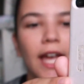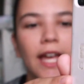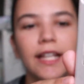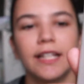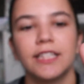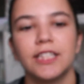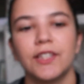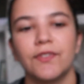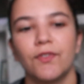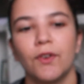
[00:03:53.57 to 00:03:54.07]
and
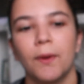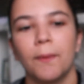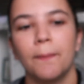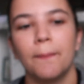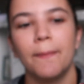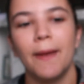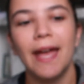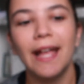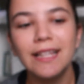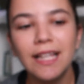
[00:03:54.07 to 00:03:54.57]
it's
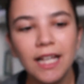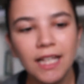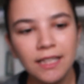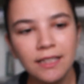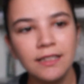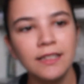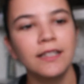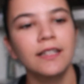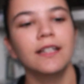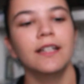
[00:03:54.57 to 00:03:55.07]
from Pella
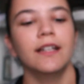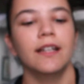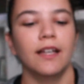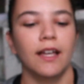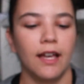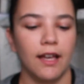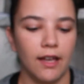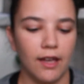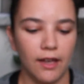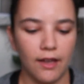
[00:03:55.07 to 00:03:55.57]

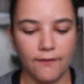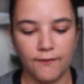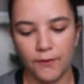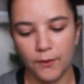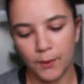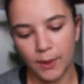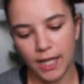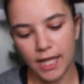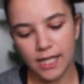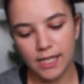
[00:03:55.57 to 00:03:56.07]

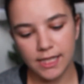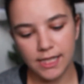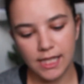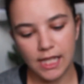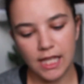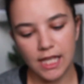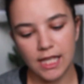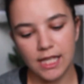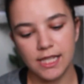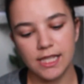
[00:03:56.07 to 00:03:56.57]
phone
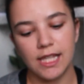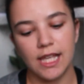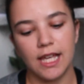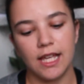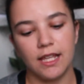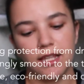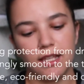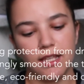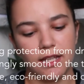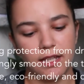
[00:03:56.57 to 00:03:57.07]
cases,
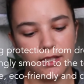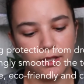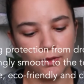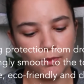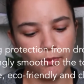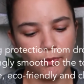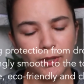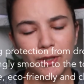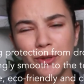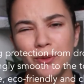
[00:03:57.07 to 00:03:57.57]
and
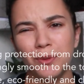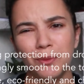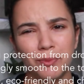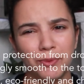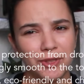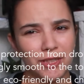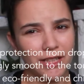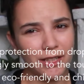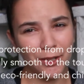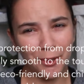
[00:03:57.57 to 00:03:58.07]
it's 100%
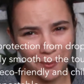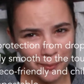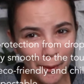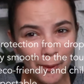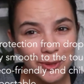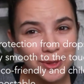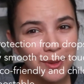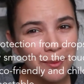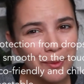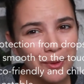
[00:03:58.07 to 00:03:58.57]

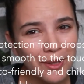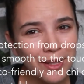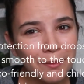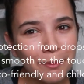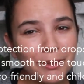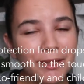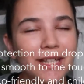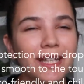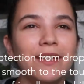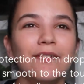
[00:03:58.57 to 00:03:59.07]
compostable, I
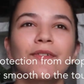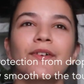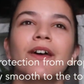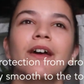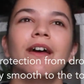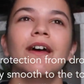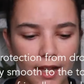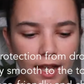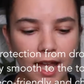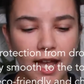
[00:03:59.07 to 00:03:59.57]
believe.
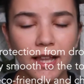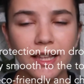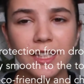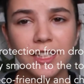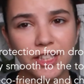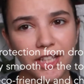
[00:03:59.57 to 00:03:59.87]
Ali